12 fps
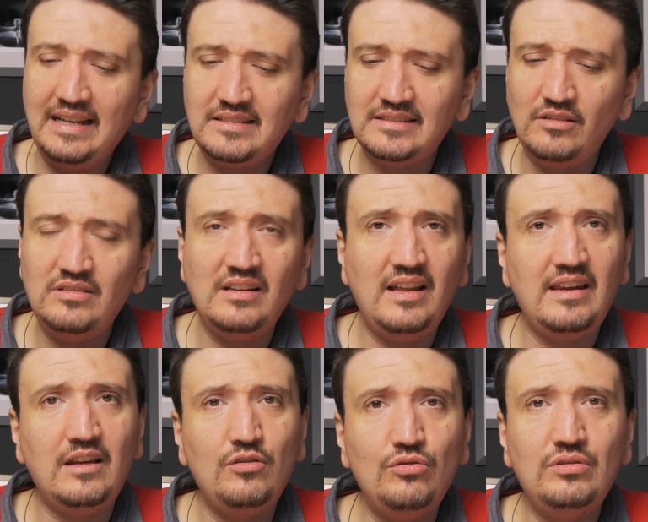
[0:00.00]

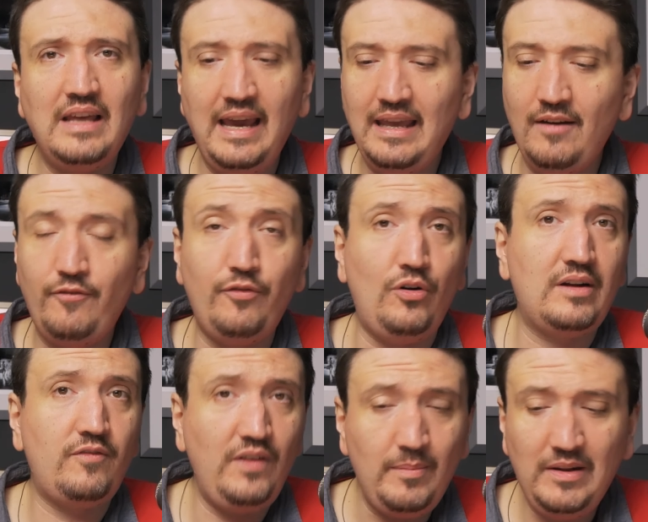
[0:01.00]
Extraordinary good AF for
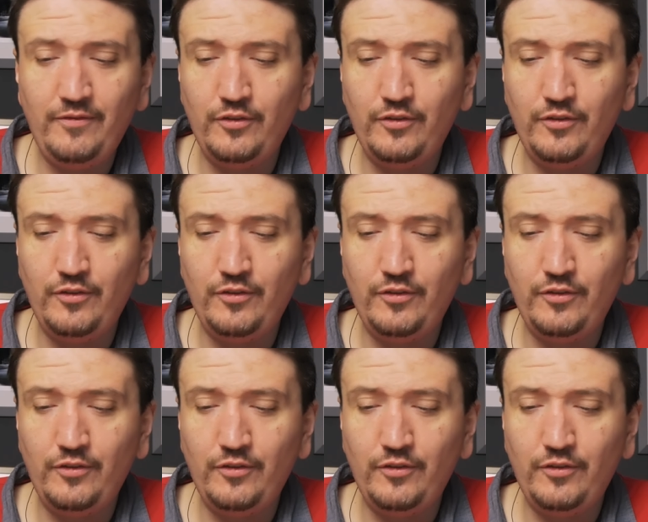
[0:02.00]
family